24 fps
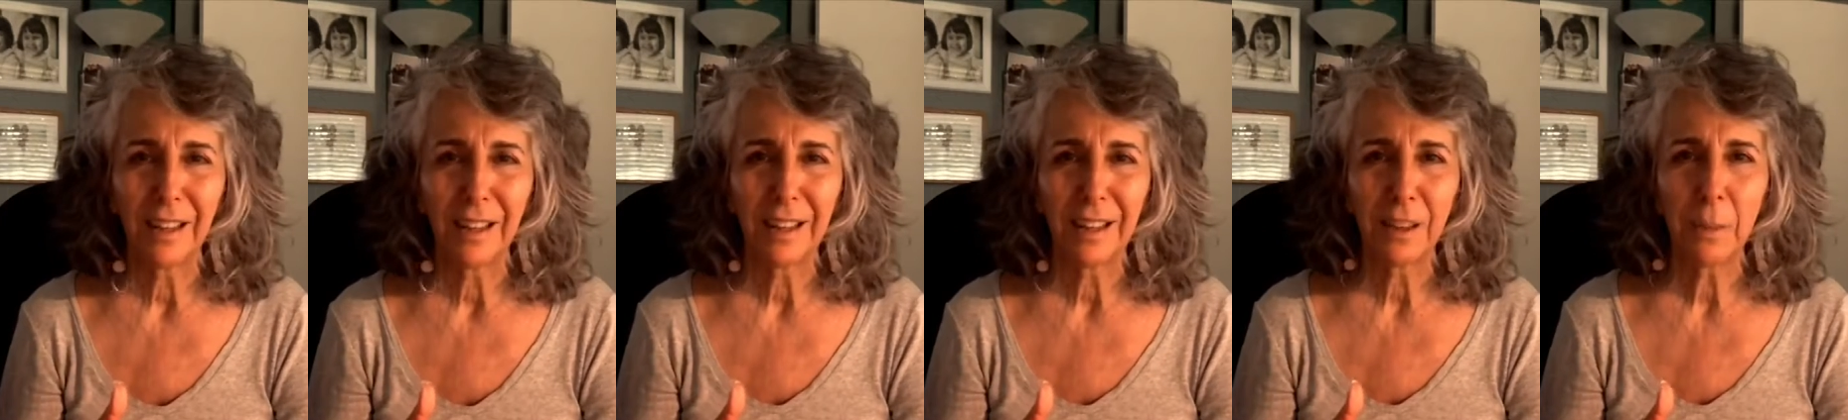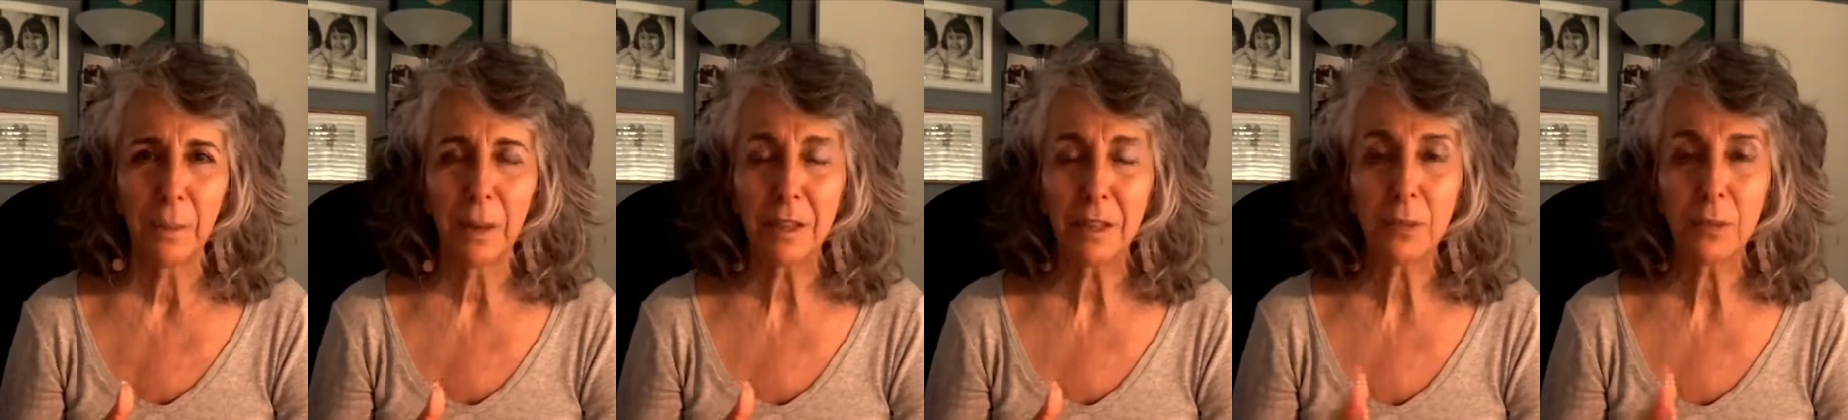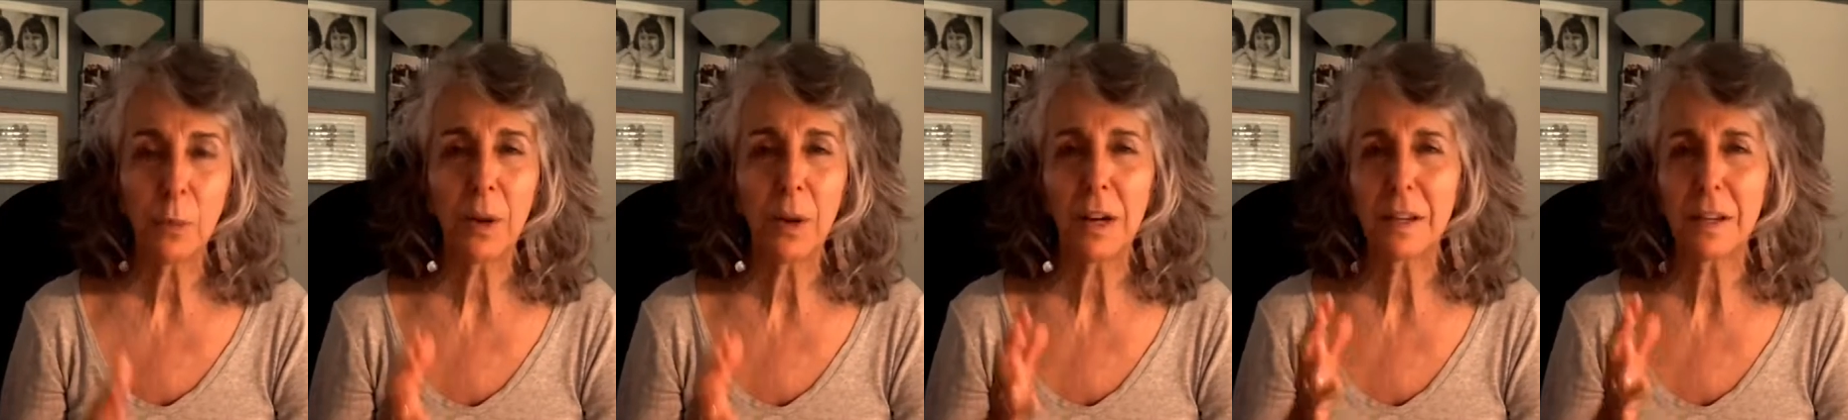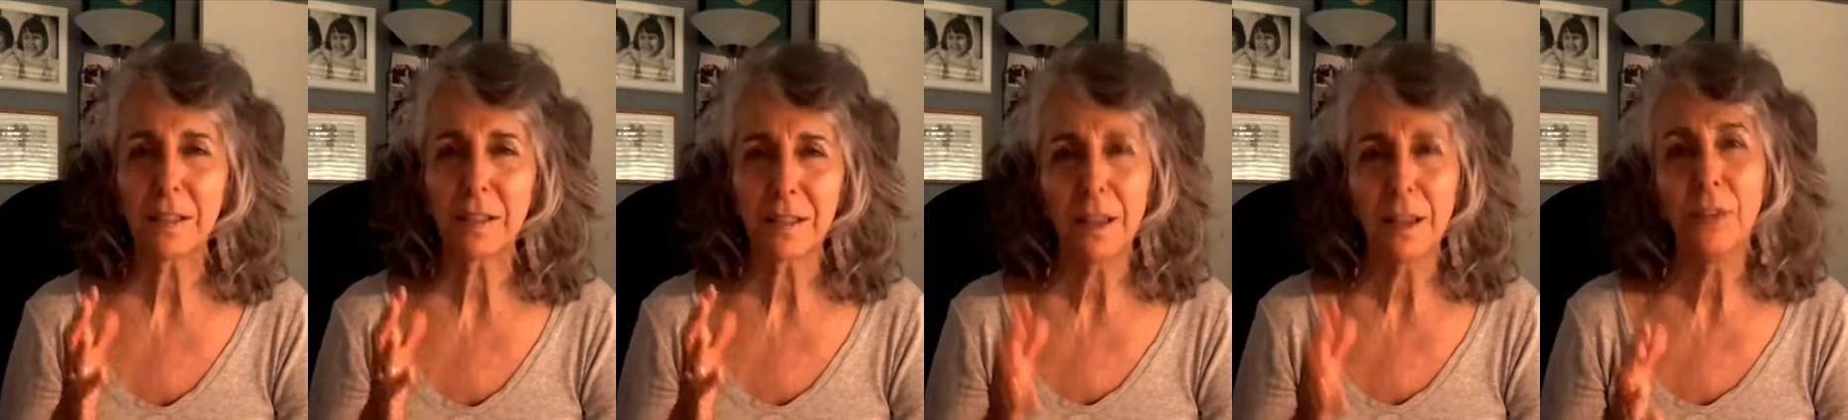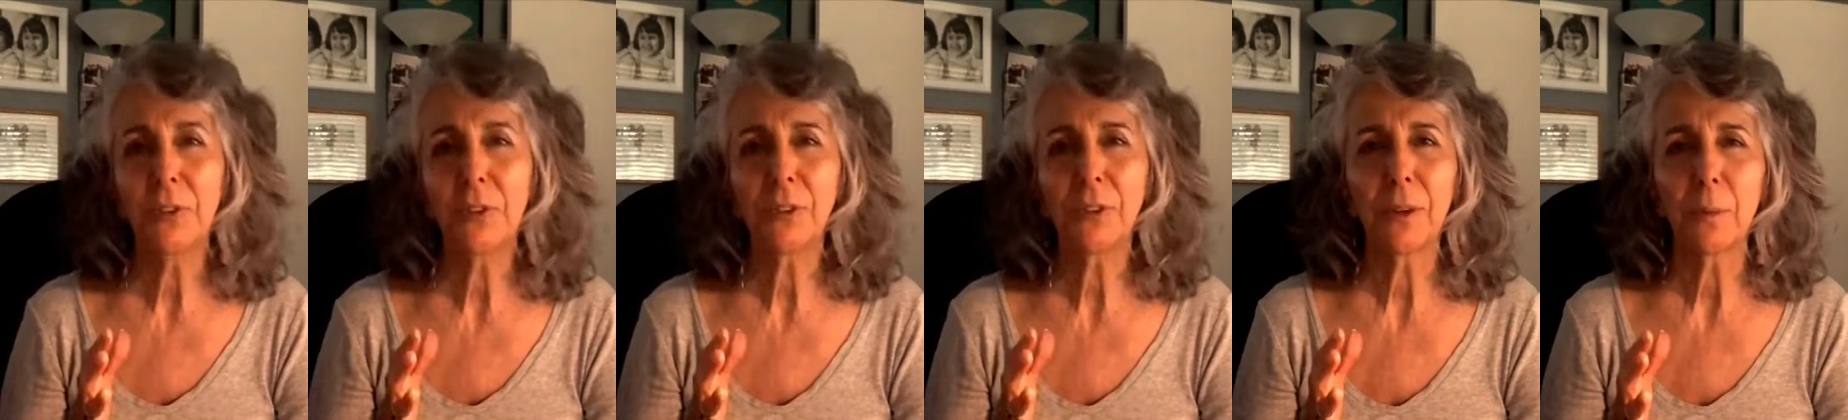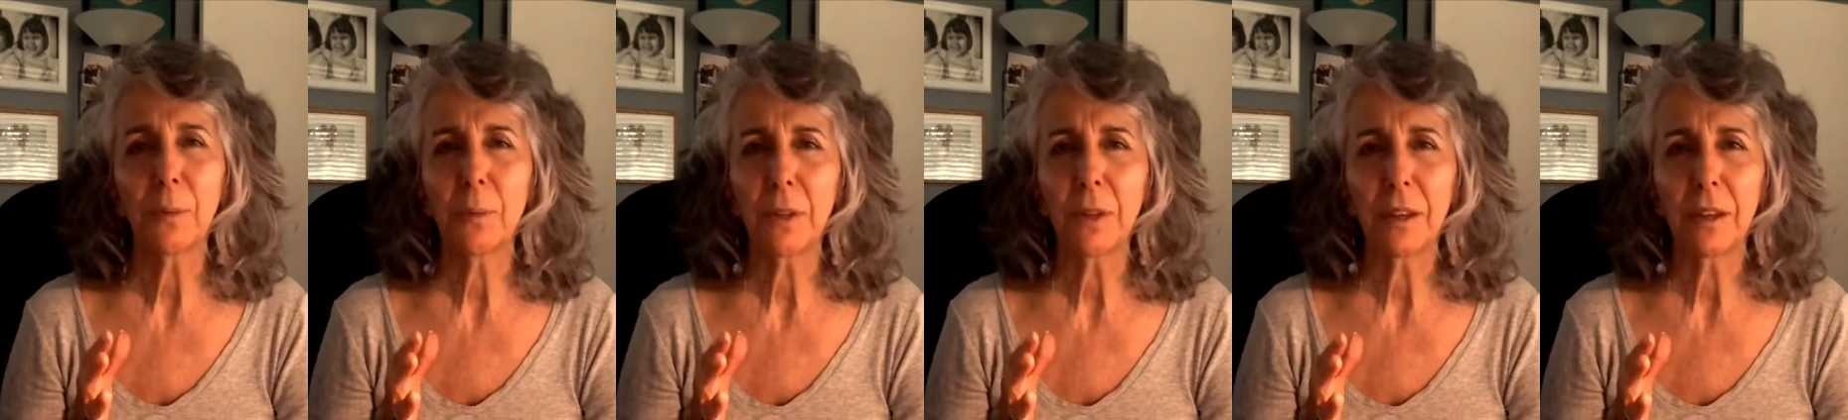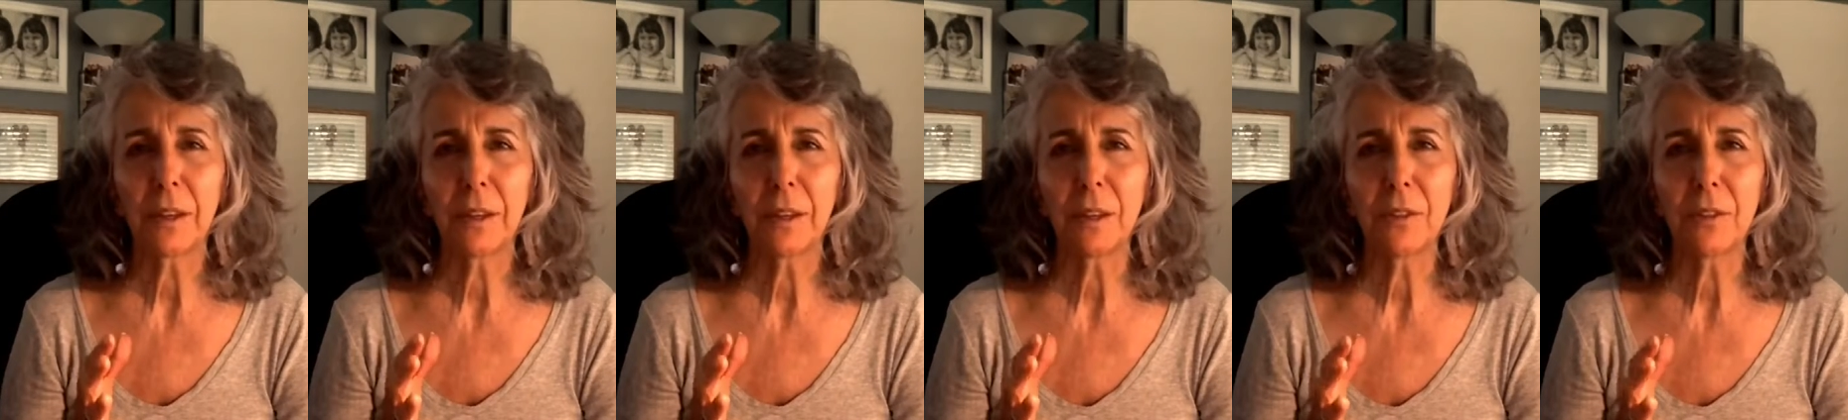The best way to sell something